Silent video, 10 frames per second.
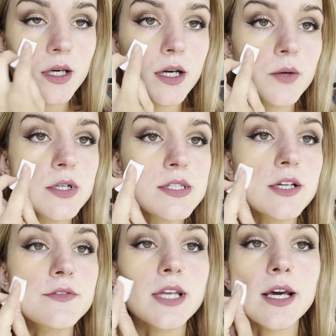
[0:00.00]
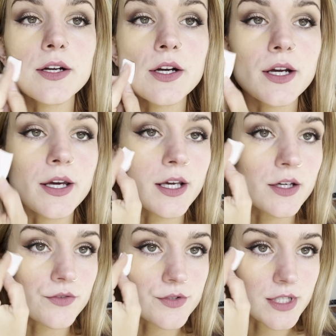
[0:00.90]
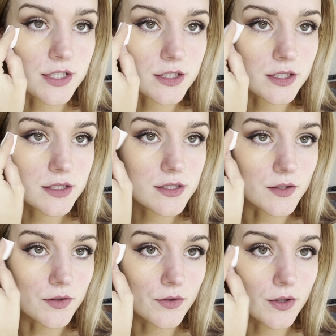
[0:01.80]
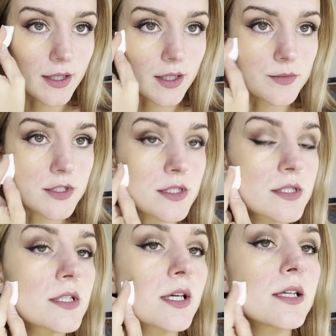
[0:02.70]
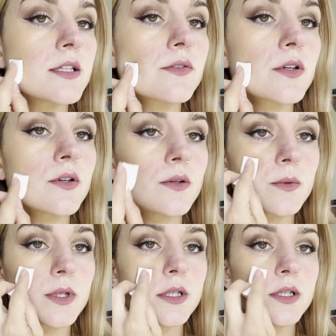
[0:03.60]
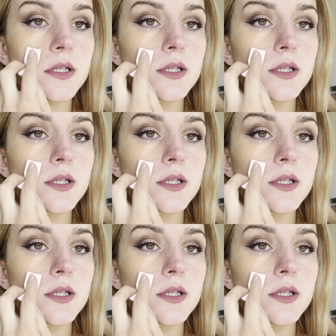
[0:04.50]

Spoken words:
I wear self-tanner and I have rosacea, so I'm just a difficult one.